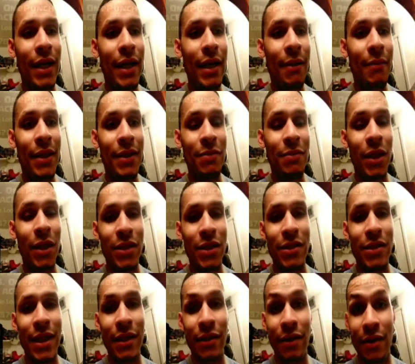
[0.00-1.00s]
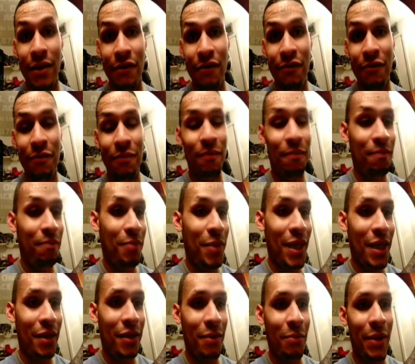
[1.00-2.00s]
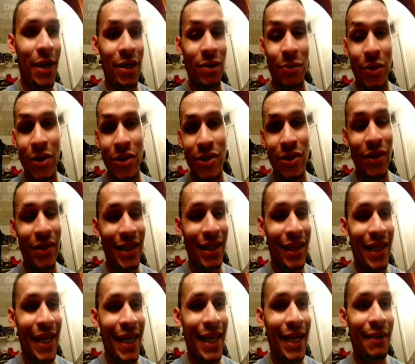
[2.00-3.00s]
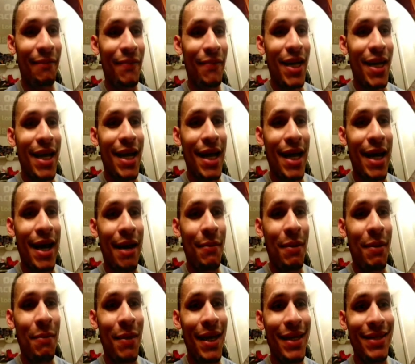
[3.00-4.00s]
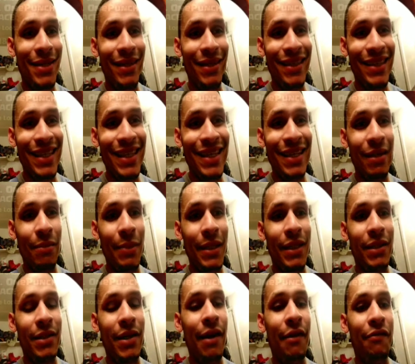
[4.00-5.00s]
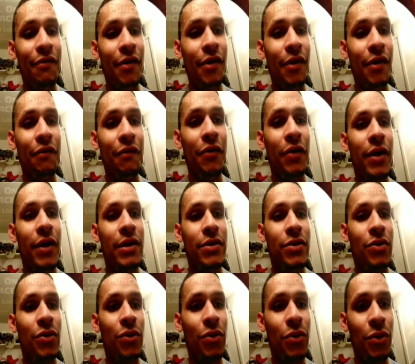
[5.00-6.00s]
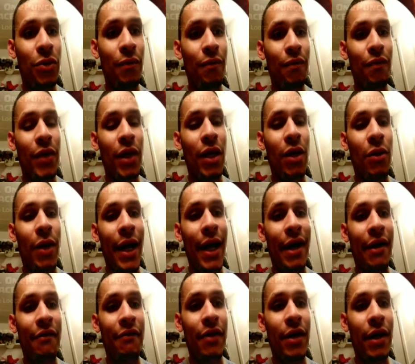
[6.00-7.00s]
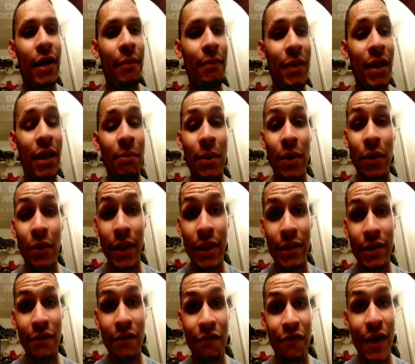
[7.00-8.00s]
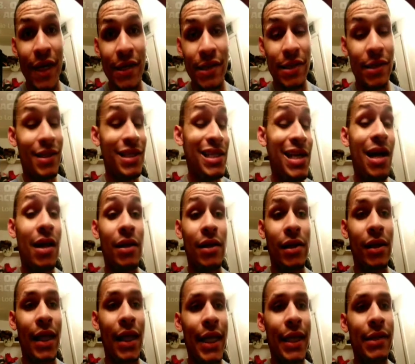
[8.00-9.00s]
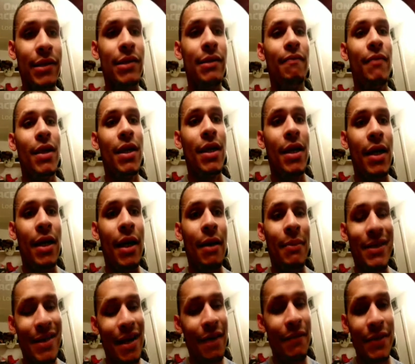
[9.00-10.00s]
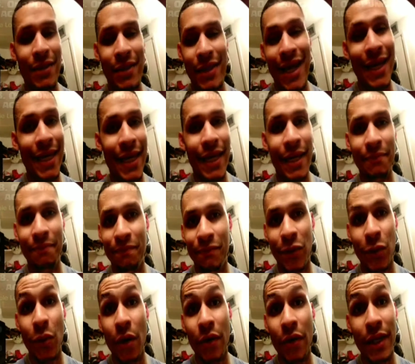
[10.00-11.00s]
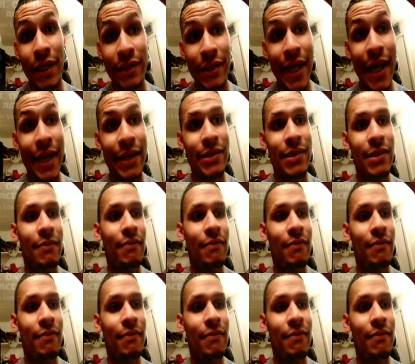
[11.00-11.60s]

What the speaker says: as much as I love being the best person on the clan, it makes it a little bit tougher for us to, have the ability to face solid clans, because obviously I can't do all the attacks.